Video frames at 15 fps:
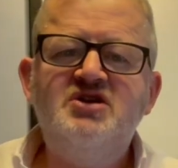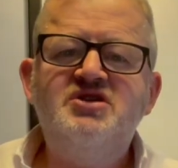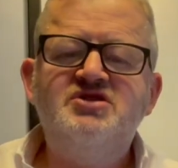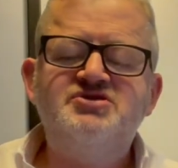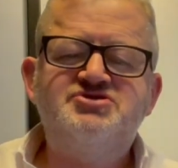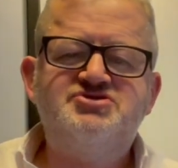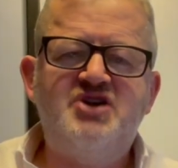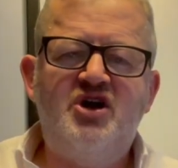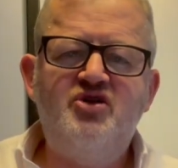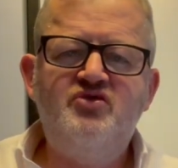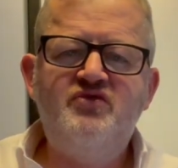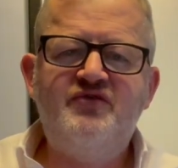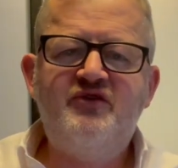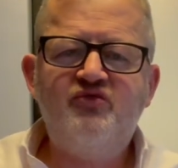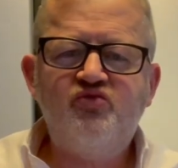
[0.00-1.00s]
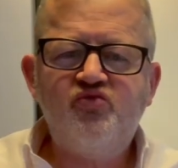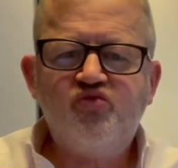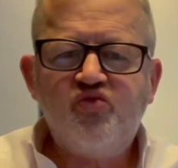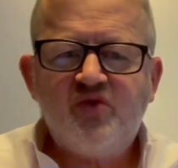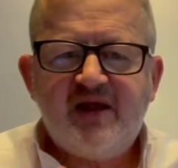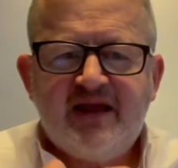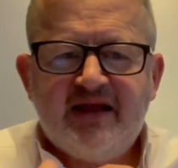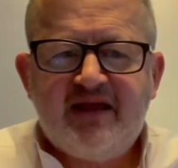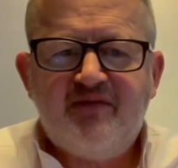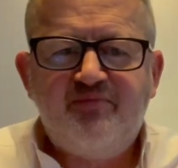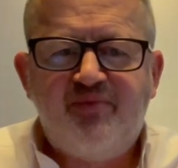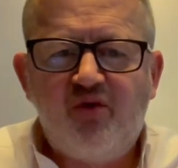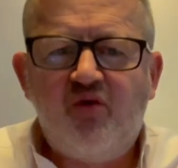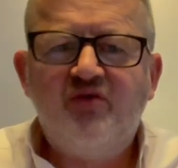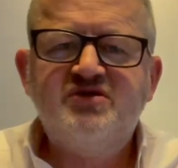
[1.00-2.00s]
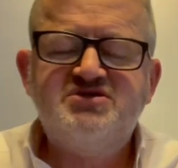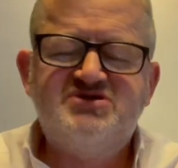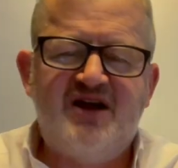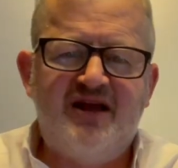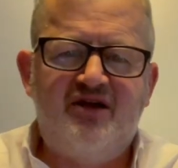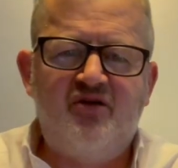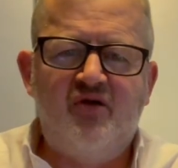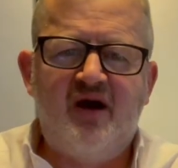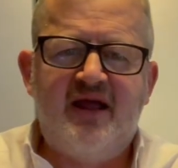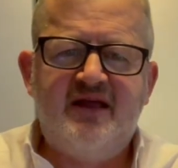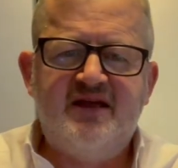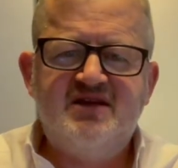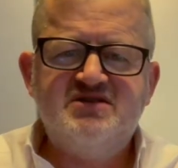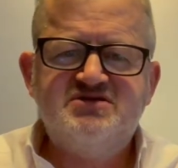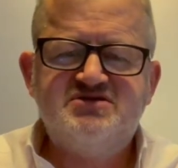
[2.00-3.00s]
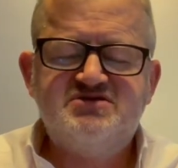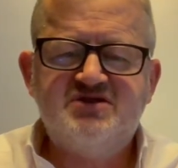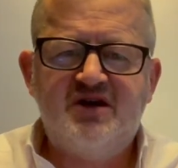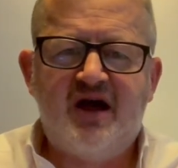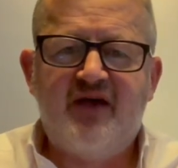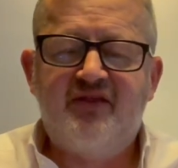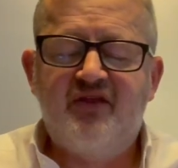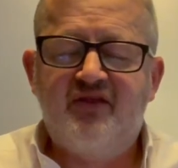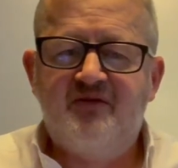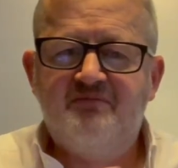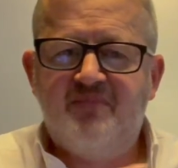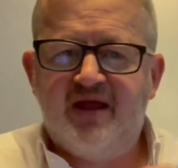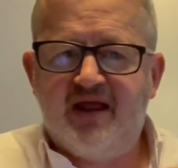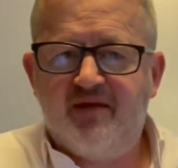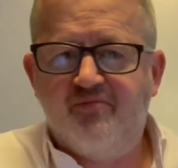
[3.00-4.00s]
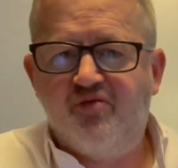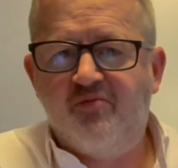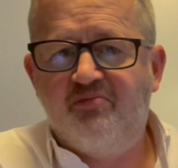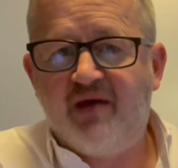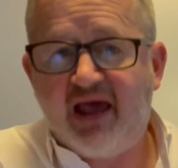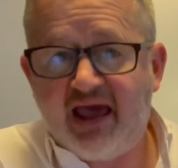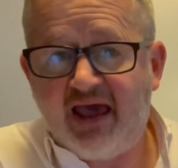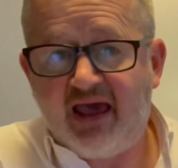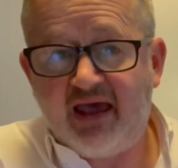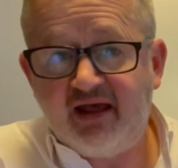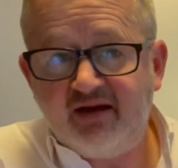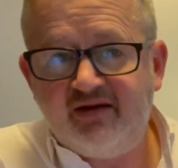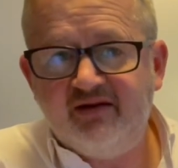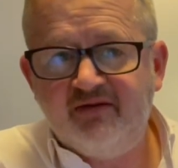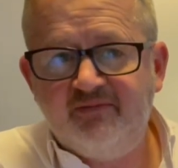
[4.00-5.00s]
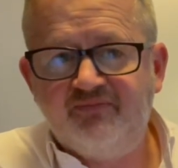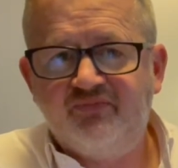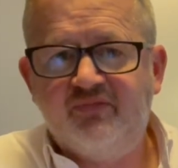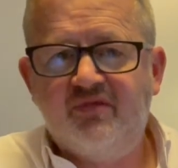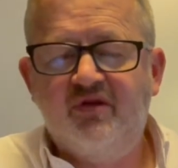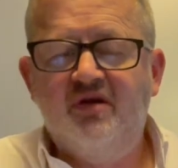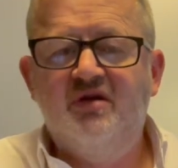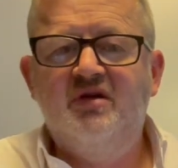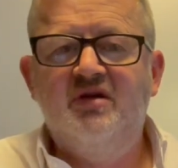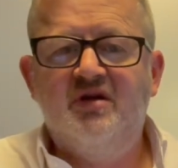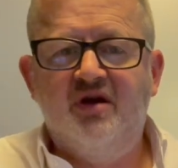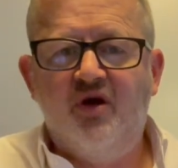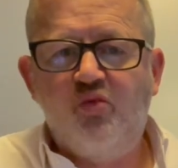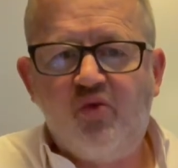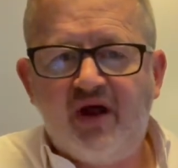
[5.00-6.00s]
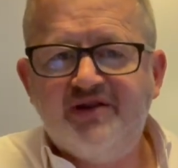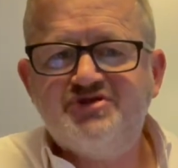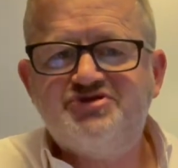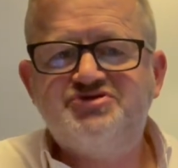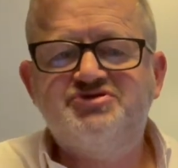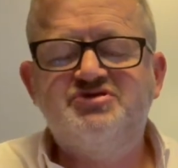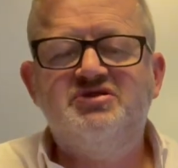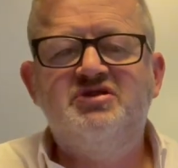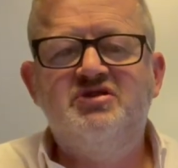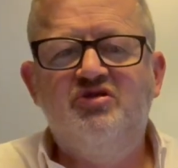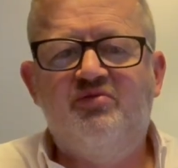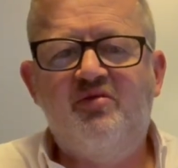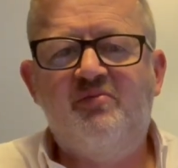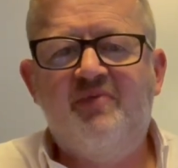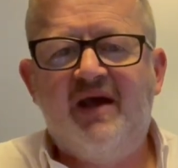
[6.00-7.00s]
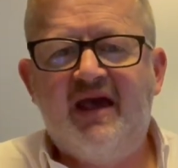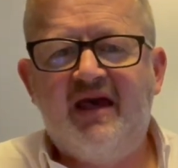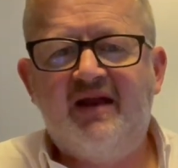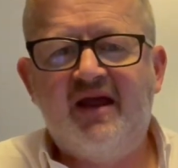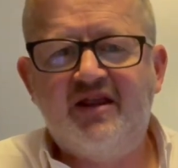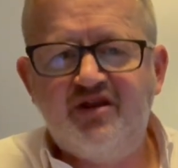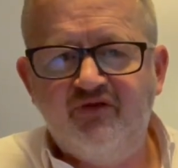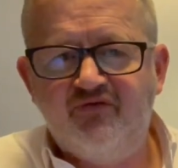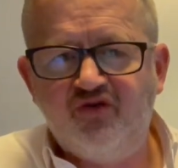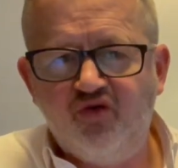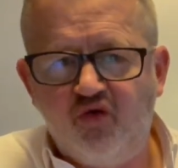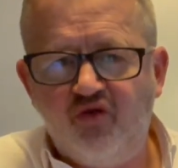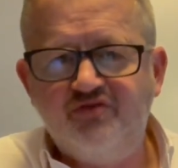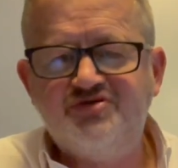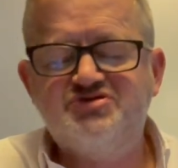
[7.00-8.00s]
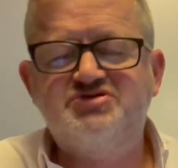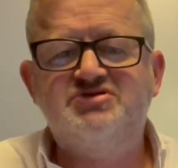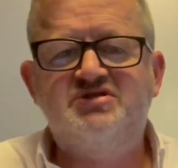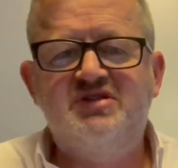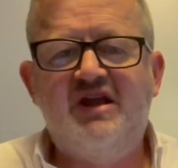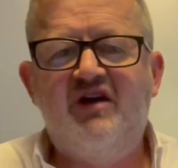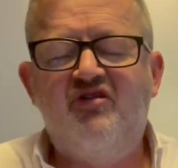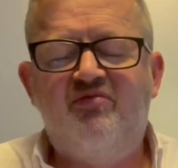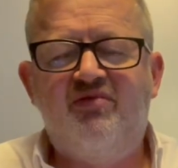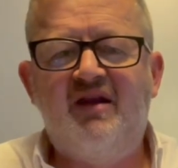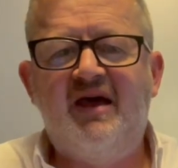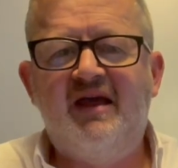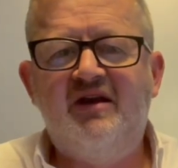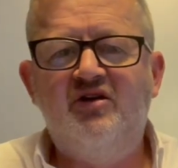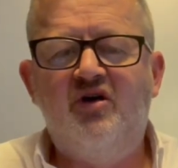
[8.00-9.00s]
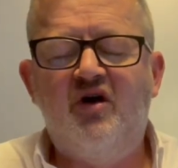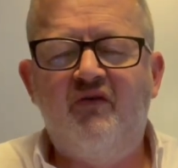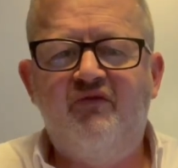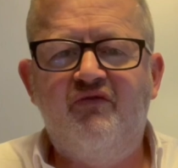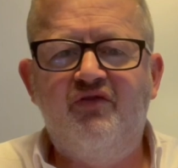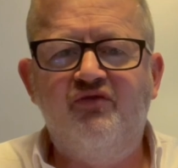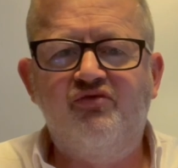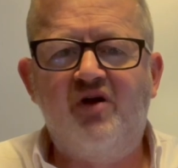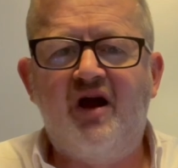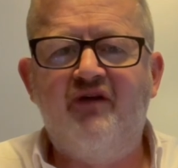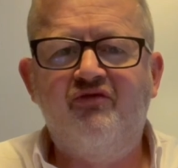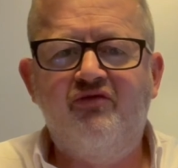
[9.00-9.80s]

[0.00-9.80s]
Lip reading: So the really important takeaway is, other than being prepared, once you're prepared and you've launched the aeroplane off of the right